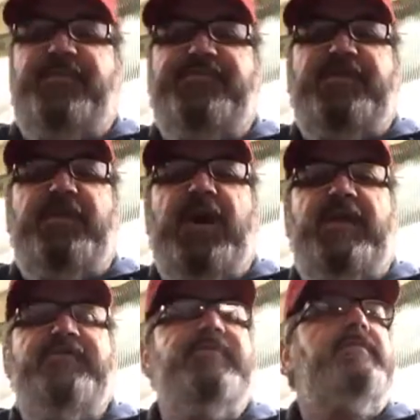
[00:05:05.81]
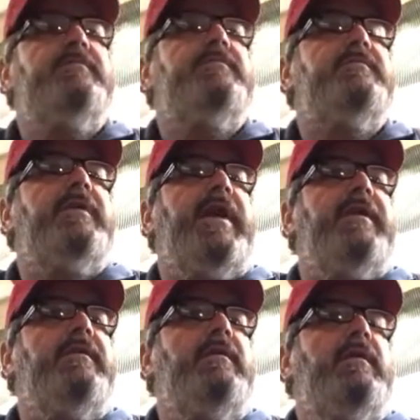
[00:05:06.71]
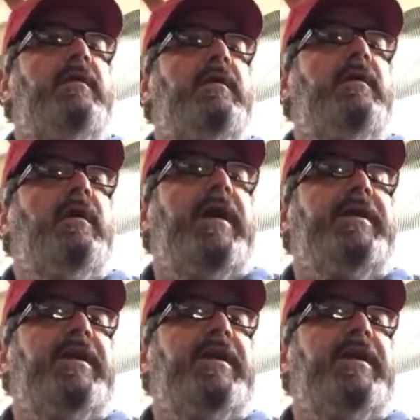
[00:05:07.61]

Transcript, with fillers: fishing rods that I